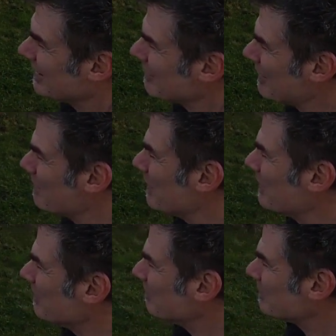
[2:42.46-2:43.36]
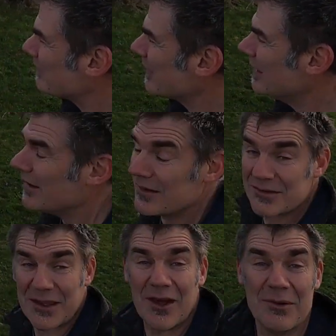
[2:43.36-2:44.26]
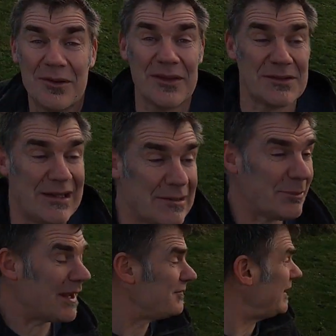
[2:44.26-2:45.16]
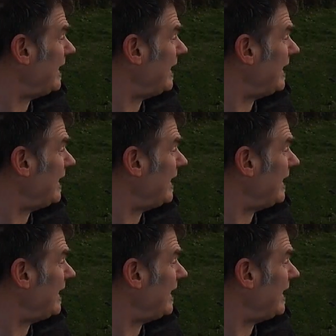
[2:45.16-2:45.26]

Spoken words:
Incredible. So there's a little bit over